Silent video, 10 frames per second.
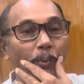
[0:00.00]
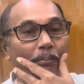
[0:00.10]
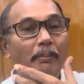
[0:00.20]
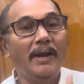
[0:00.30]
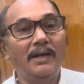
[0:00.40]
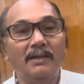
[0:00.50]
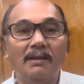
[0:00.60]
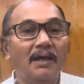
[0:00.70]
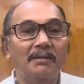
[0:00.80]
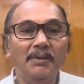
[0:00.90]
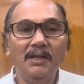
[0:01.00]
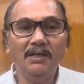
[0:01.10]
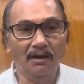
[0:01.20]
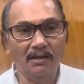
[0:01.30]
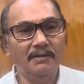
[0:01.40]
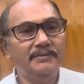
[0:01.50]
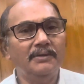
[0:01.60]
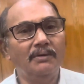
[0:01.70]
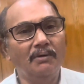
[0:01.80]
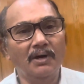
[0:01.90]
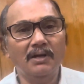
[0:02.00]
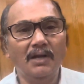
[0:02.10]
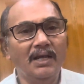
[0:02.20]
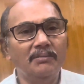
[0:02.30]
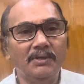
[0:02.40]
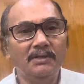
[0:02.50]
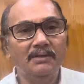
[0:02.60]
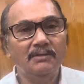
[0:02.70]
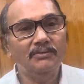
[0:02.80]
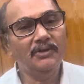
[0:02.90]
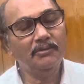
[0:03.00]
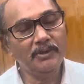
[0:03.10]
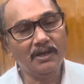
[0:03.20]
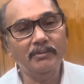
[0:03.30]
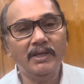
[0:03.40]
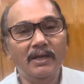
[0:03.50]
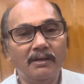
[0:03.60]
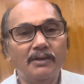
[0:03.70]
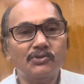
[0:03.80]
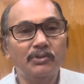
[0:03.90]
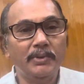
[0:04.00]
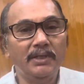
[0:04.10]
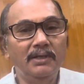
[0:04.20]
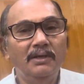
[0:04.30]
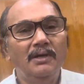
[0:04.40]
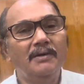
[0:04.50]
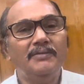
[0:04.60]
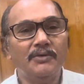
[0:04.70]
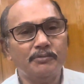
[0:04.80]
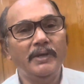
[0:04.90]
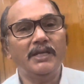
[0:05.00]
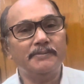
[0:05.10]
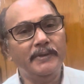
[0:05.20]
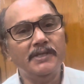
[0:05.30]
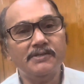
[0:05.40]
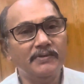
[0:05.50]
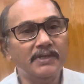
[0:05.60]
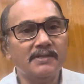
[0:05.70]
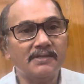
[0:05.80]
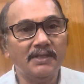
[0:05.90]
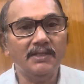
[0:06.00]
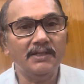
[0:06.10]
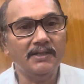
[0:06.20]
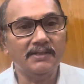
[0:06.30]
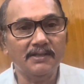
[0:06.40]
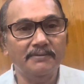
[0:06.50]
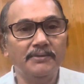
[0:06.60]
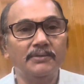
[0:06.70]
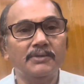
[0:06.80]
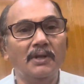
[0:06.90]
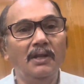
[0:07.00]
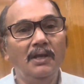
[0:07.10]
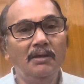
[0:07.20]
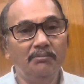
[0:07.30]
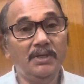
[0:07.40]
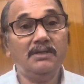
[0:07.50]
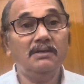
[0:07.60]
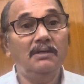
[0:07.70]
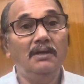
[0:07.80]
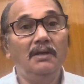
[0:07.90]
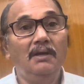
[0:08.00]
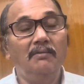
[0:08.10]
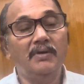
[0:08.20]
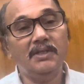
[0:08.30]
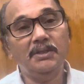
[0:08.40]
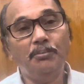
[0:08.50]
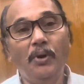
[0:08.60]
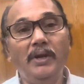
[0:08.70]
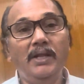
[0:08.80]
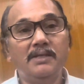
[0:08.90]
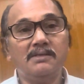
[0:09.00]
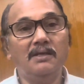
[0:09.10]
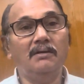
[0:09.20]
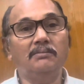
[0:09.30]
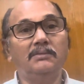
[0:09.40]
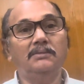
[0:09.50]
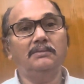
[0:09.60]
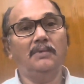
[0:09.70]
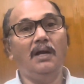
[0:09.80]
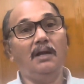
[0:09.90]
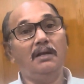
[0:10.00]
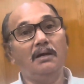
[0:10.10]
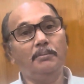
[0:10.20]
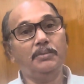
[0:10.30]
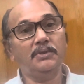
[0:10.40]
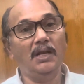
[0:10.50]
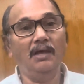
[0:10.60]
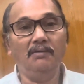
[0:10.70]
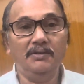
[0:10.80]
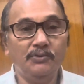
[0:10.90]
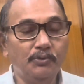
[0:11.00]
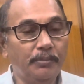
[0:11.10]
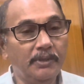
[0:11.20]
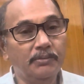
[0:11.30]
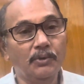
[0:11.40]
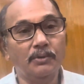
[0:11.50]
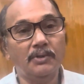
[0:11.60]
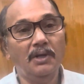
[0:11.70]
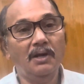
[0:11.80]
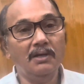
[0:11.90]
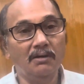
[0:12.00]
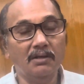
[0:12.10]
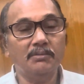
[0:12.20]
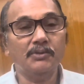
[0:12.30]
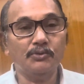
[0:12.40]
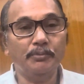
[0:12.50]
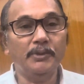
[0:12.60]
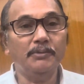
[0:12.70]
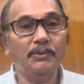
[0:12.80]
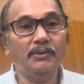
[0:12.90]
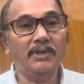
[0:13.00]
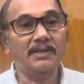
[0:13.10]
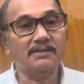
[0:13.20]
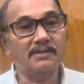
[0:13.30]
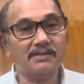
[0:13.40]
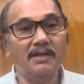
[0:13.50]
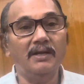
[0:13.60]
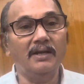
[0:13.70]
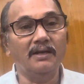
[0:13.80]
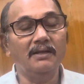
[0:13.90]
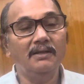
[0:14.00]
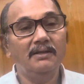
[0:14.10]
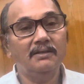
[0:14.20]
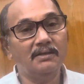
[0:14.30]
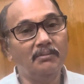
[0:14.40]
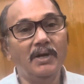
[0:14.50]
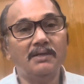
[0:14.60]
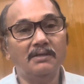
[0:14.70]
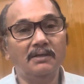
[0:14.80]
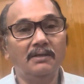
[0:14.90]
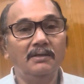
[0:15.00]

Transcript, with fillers: matter, normally all of you know unclaimed, we will be coming across so many, of course by experience we can say that it is refusal. But when the point has come, and up to the level of the Supreme Court and the Honorable Supreme Court has decided the matter.